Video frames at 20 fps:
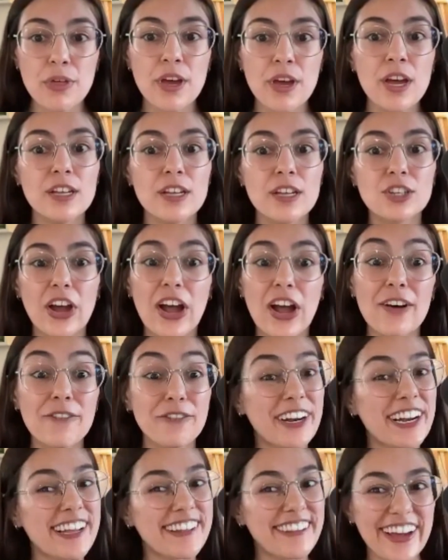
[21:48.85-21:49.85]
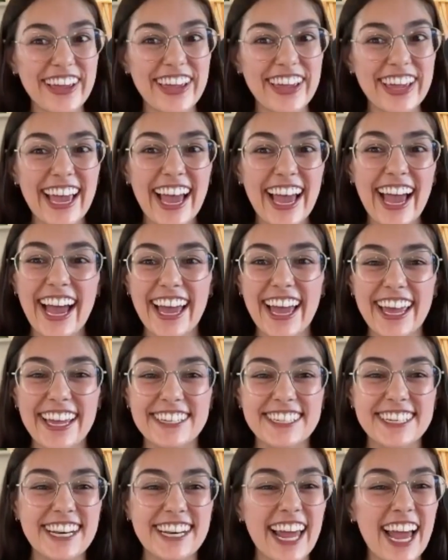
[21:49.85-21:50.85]
So I got very lucky. I
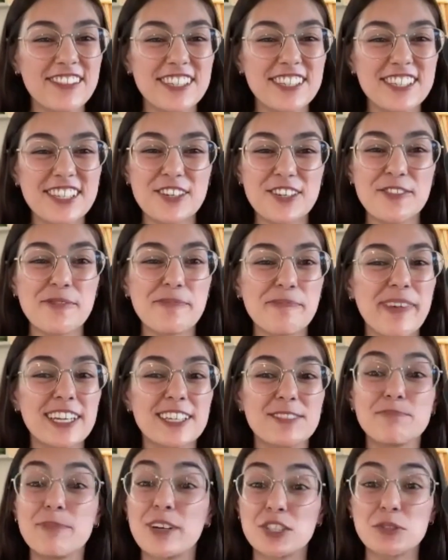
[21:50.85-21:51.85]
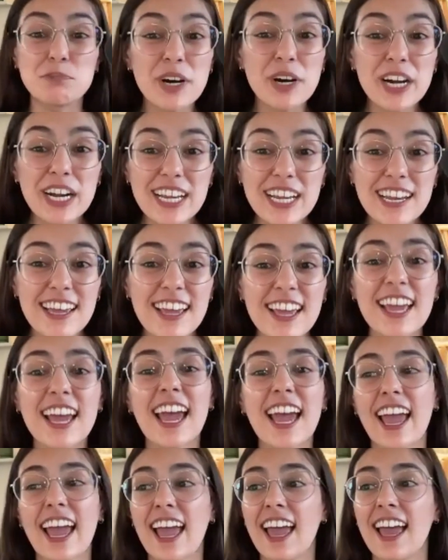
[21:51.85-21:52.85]
didn't have to do much marketing,
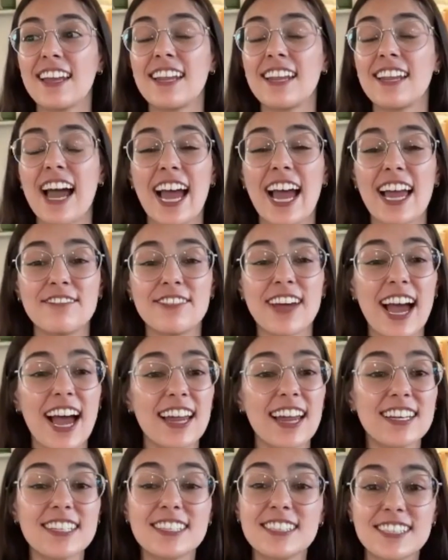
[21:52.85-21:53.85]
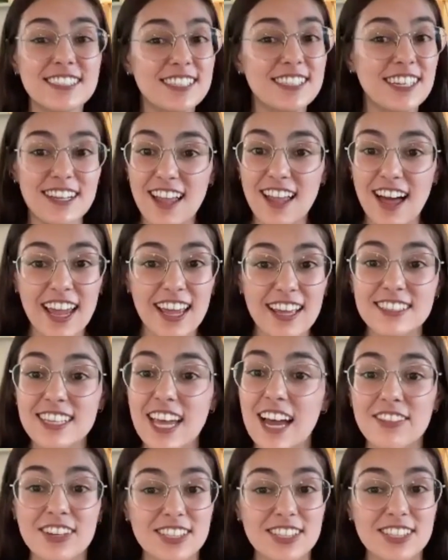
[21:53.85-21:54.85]
and I've had consistent clients
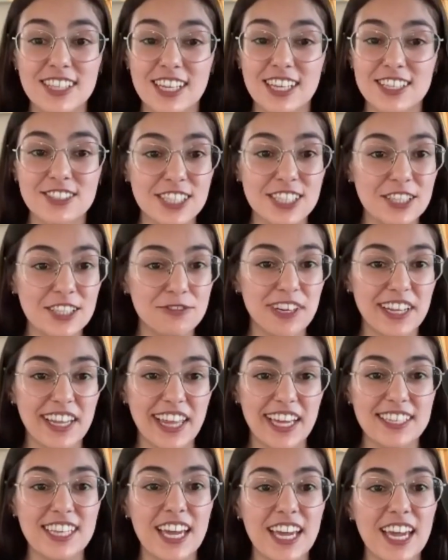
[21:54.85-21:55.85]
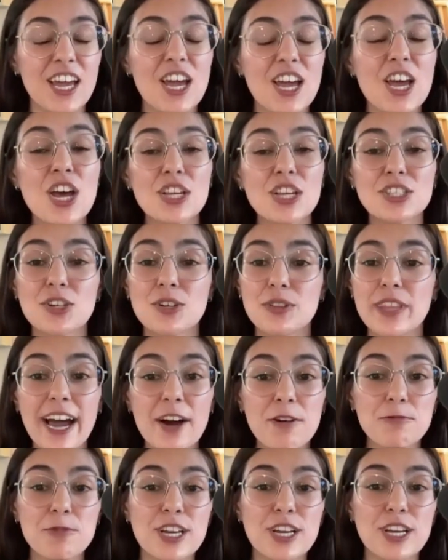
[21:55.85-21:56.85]
ever since I started freelancing. So
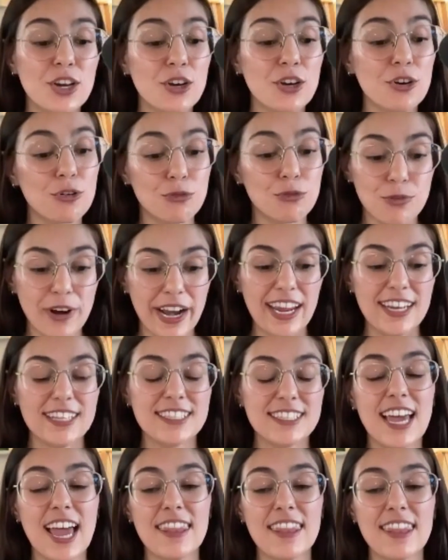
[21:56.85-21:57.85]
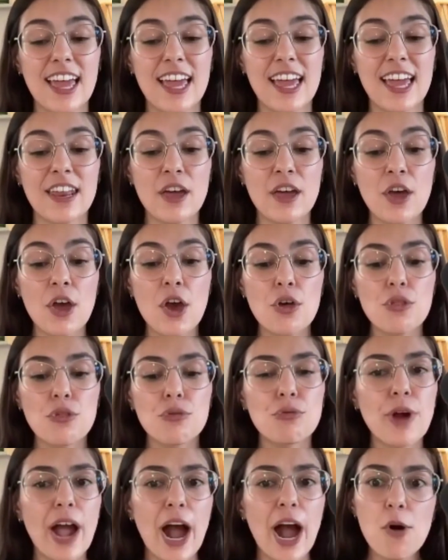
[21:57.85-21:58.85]
that was great. And then
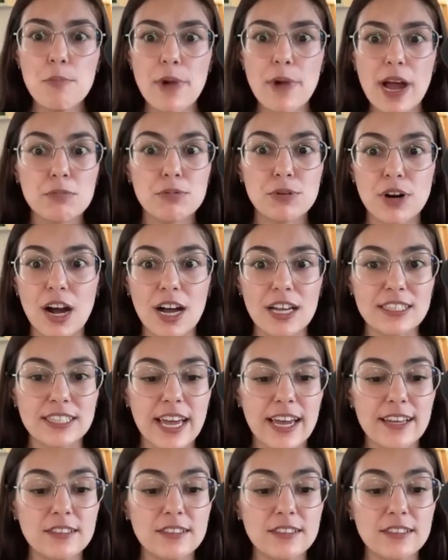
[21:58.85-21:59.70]
throughout my process